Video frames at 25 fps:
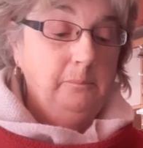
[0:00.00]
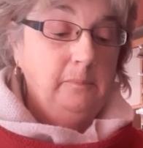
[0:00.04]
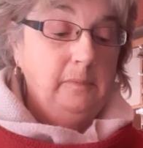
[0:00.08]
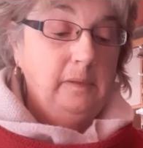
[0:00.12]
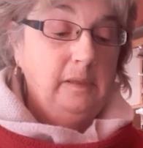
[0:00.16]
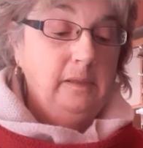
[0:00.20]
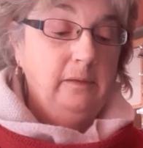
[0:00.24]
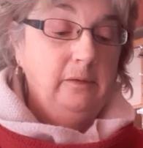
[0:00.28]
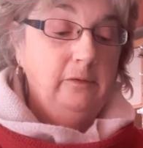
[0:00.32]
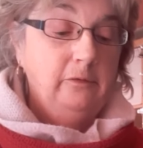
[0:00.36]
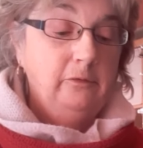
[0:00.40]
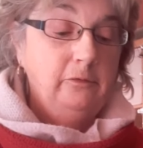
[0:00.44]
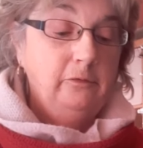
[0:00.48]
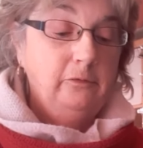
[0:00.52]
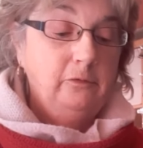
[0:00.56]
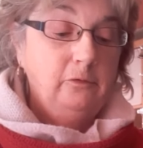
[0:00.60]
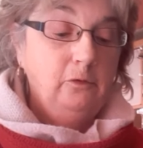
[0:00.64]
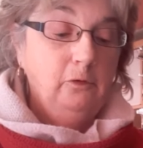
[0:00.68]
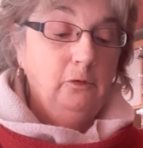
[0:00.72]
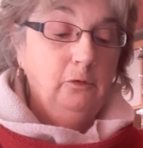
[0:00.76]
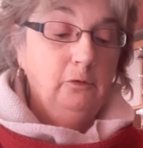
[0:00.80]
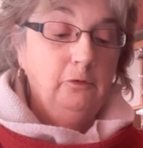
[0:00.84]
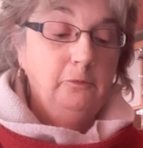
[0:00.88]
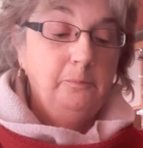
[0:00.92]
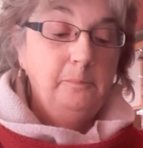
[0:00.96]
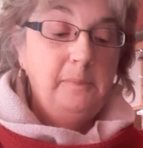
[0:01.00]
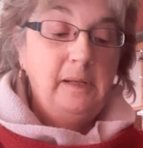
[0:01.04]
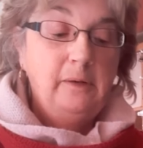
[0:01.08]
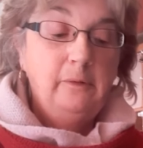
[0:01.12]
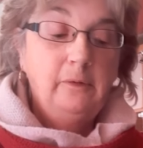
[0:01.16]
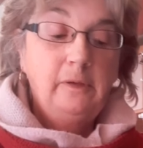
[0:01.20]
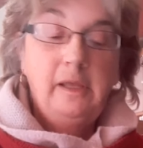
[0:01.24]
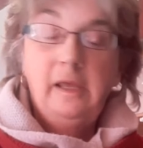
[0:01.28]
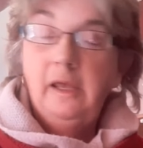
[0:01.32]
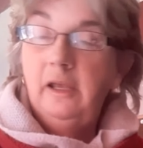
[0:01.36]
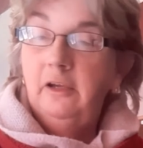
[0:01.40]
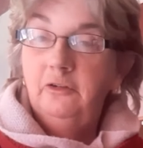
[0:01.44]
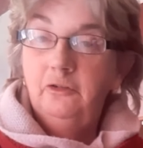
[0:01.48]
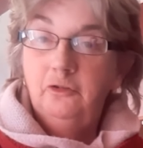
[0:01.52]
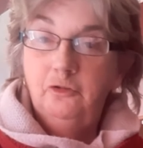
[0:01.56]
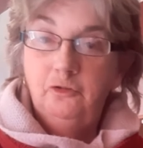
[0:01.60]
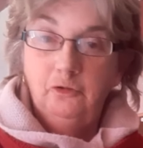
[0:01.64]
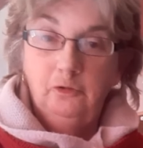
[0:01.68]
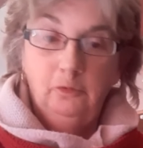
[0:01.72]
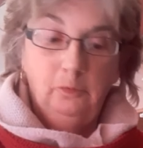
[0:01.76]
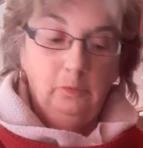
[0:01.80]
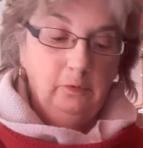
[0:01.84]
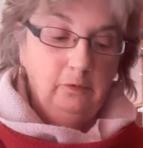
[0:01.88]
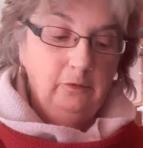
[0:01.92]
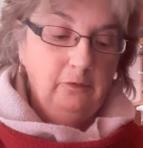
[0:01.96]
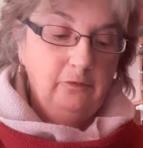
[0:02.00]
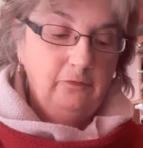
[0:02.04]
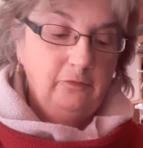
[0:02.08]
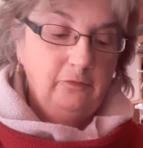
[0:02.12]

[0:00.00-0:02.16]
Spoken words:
is called Marrakesh Jewels